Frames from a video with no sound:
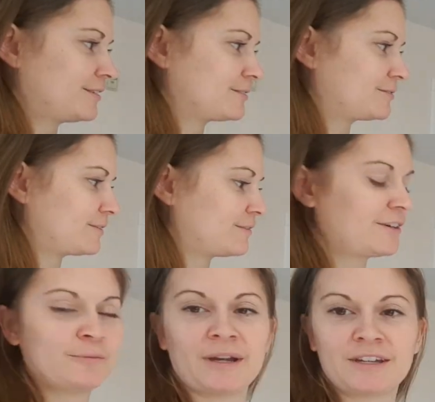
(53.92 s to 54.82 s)
of a
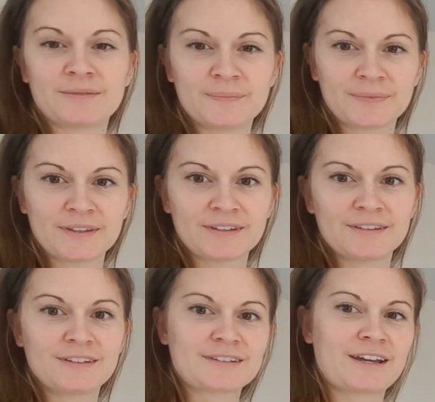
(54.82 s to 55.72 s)
friend of mine,
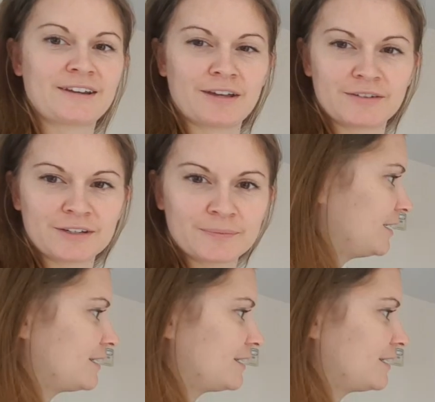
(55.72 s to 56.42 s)
skydiving.